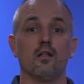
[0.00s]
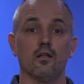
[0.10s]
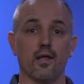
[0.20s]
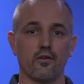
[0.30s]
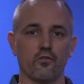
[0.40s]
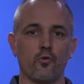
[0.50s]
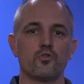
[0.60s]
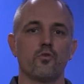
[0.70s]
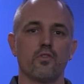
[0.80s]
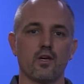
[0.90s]
let us know
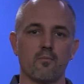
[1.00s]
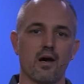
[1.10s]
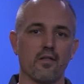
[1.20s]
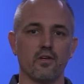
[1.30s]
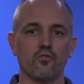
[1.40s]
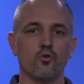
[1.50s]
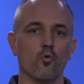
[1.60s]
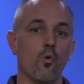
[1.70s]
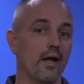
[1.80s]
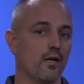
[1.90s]
what you think about these
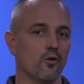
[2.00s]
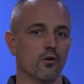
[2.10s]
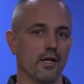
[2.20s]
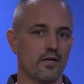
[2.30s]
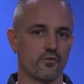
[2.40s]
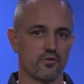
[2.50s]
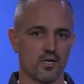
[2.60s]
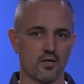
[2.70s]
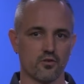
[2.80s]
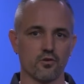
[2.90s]
new Wenglor laser
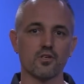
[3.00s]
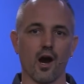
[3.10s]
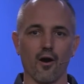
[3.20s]
sensors